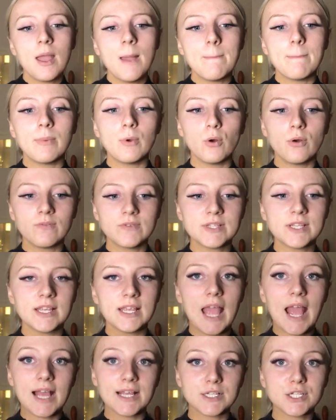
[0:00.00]
but
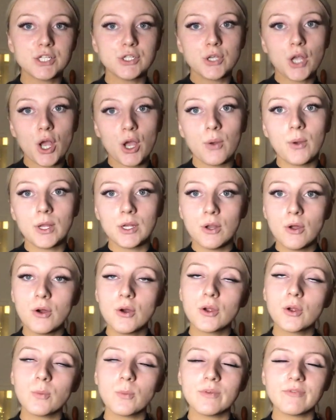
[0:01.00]
obviously as you go
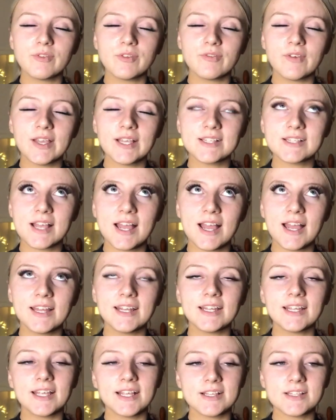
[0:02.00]
along with the fake tan
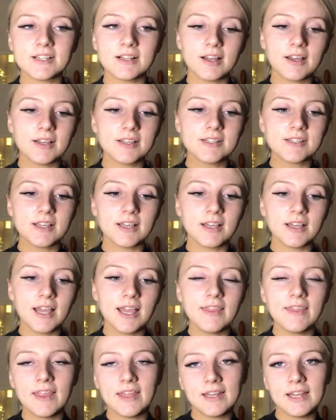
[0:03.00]
it gets lighter
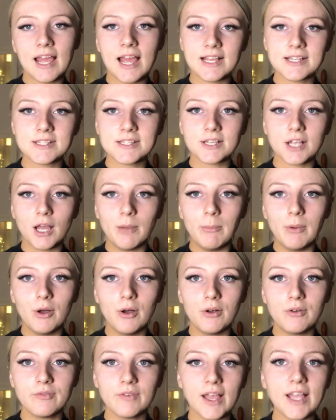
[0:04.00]
and then it has to come
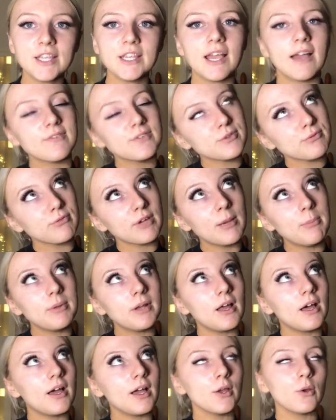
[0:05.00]
off and you have to
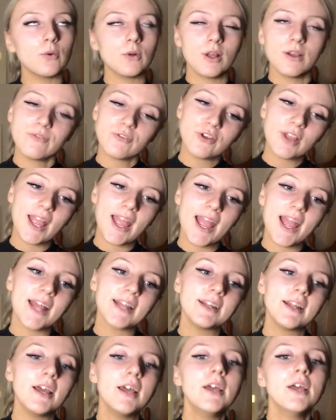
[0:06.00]
reapply all over
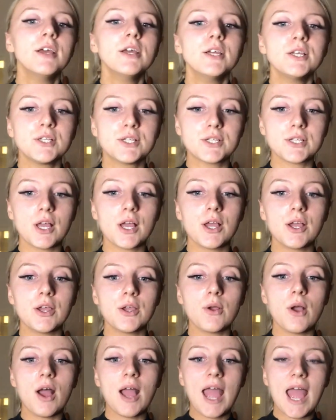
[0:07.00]
again. So
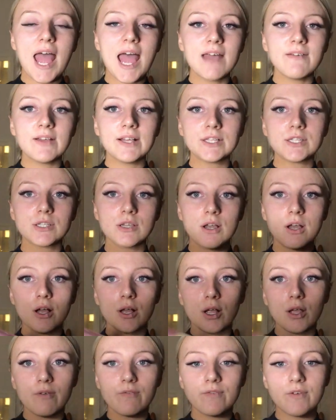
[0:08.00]
I have a
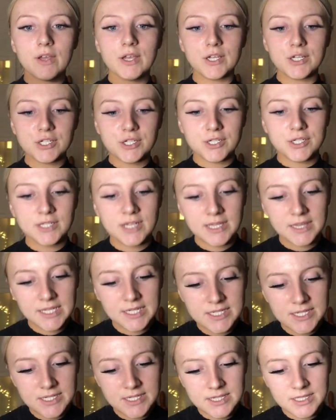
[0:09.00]
dark version and
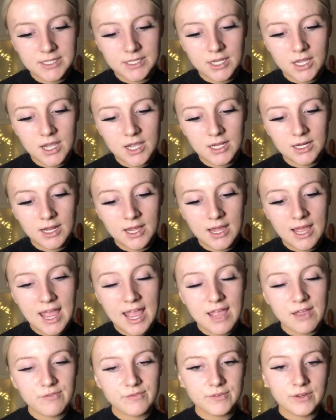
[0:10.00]
this is in the colour
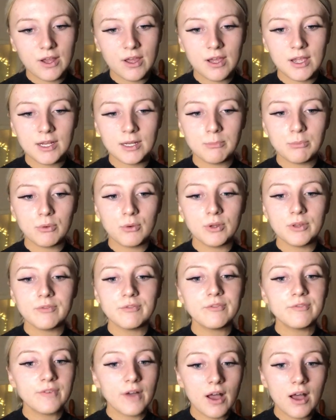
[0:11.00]

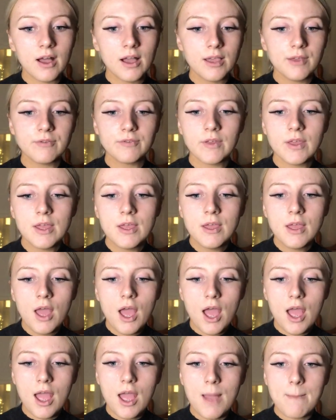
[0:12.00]
F9.5,
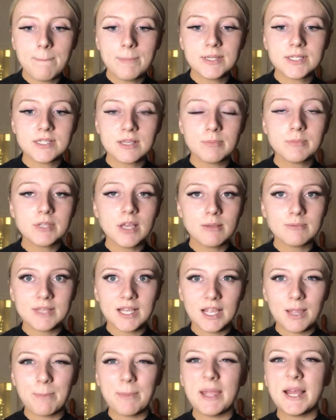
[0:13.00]
but sometimes
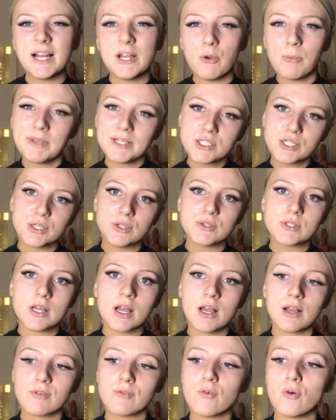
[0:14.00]
that could be a little bit too
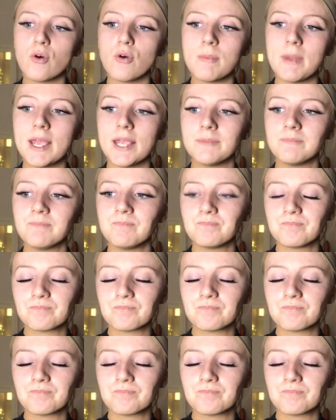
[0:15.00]
dark for me.